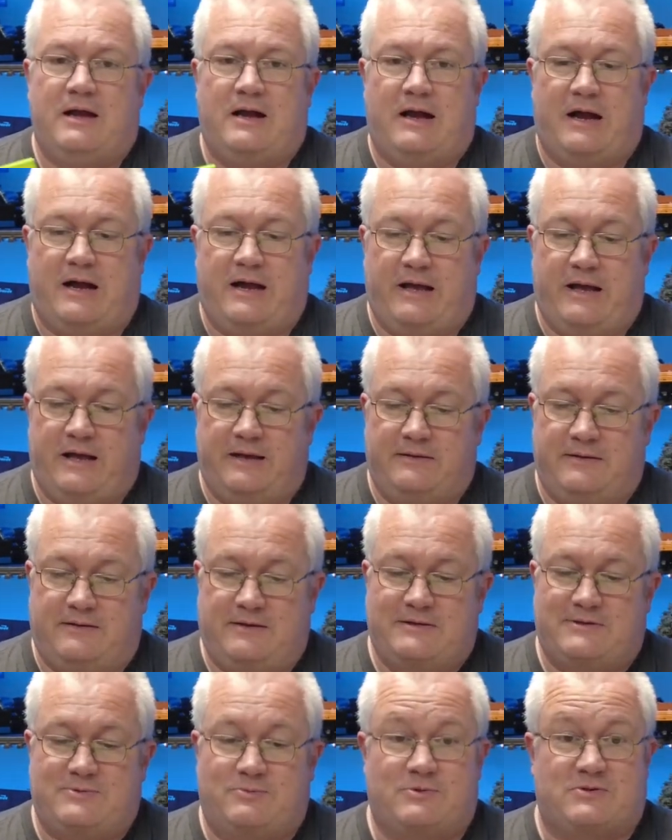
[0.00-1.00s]
And
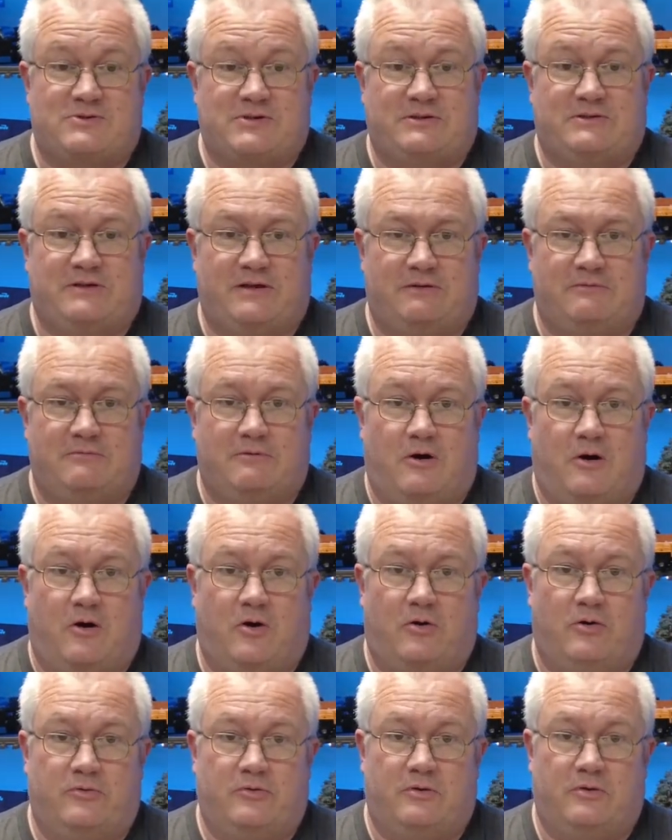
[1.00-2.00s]
this was sitting
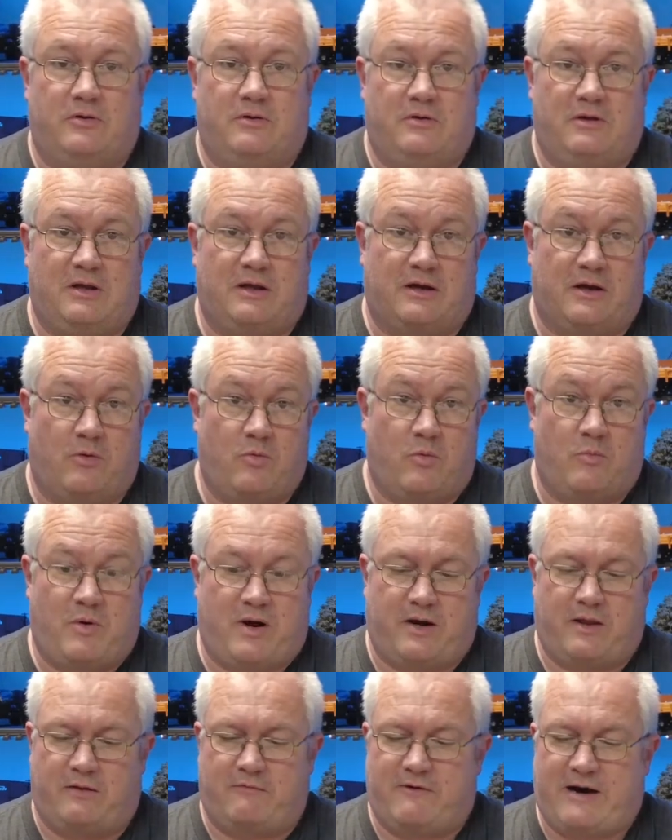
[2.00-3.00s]
on, on
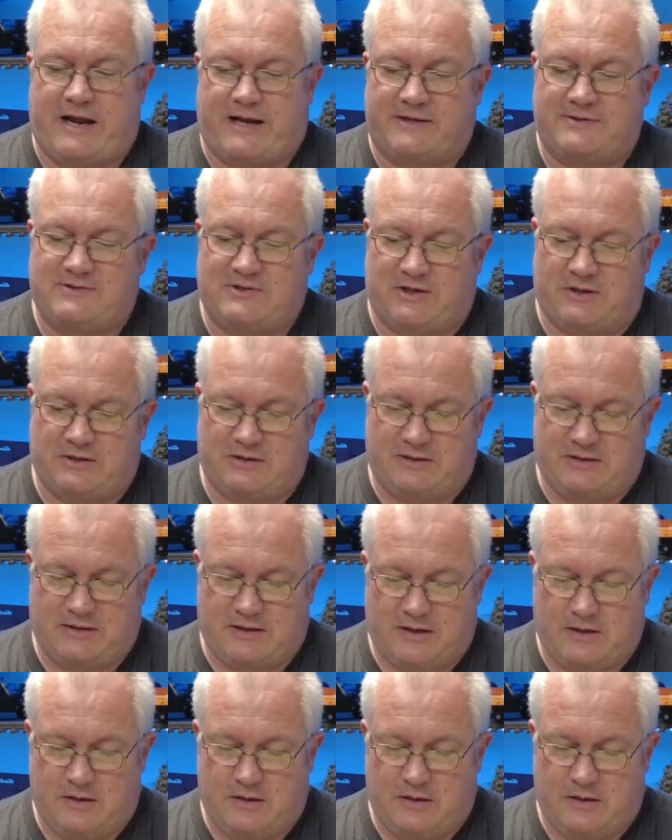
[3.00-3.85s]
one of the racks, and